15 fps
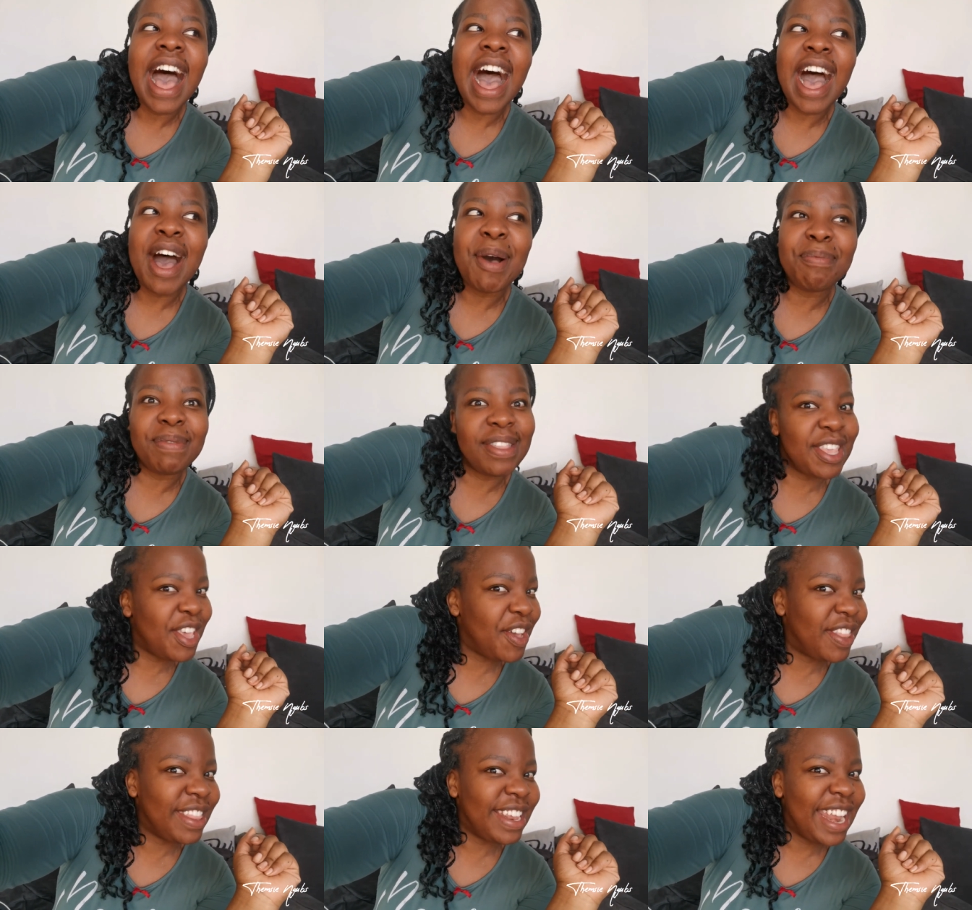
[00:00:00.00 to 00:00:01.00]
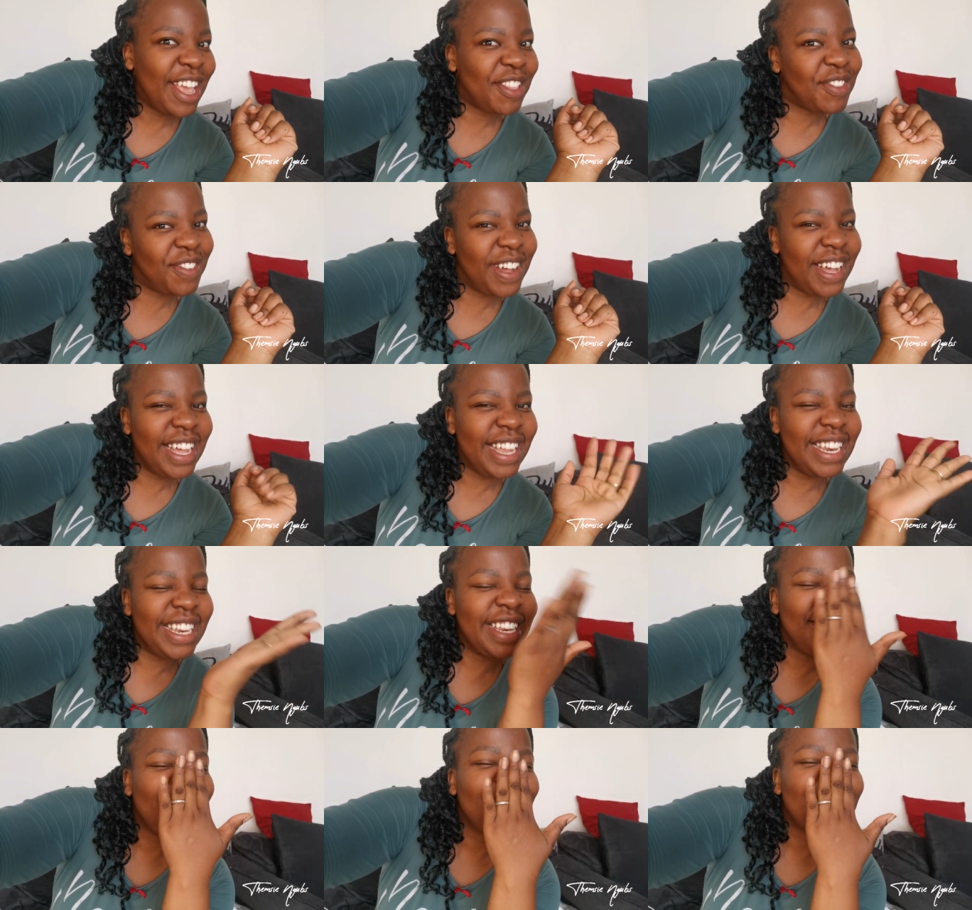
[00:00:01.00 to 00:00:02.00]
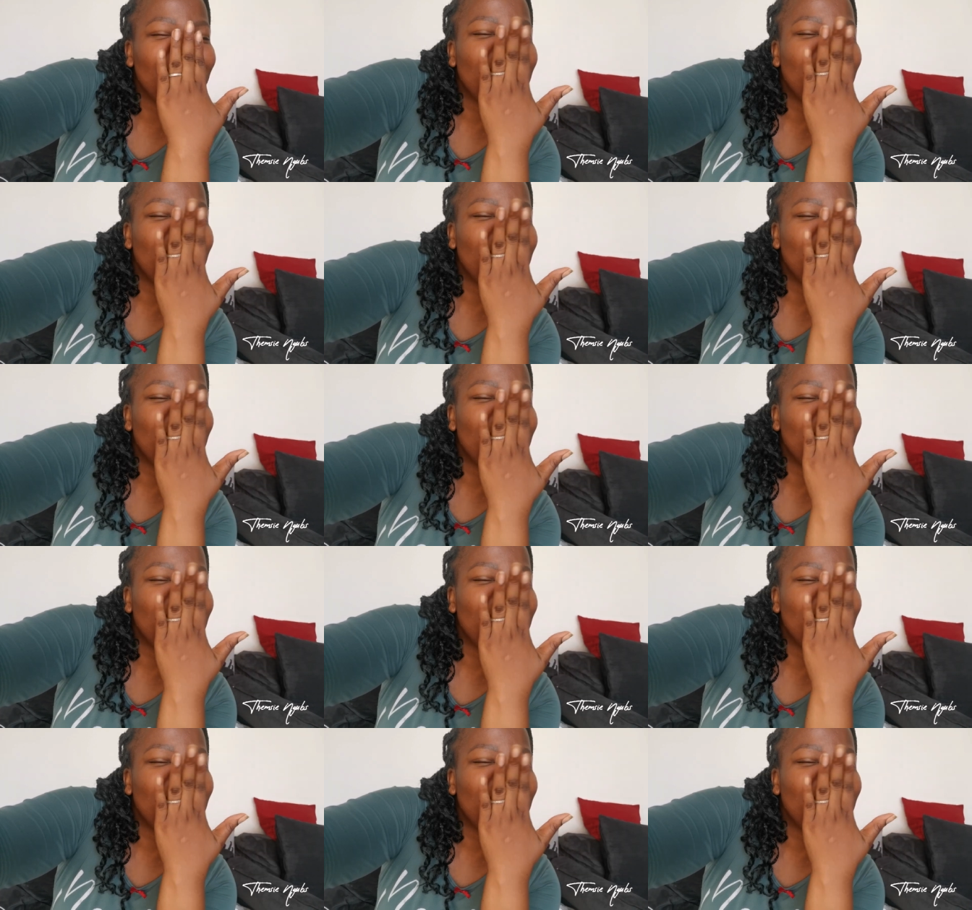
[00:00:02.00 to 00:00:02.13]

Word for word: um see you on the next one